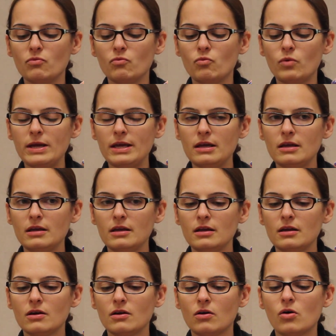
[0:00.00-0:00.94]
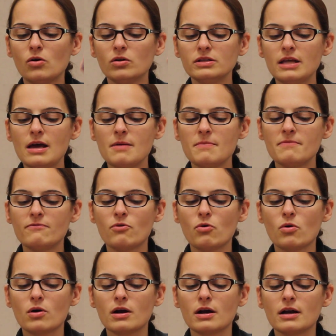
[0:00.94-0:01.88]
We hold them
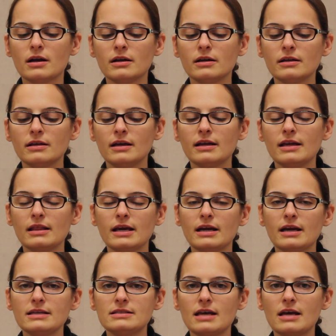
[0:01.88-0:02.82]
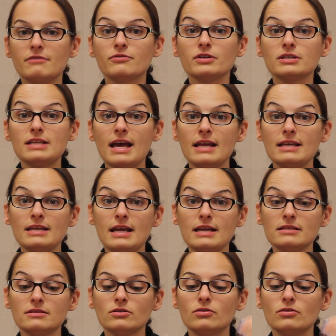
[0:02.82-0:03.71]
for, again, like I said, for 10 days.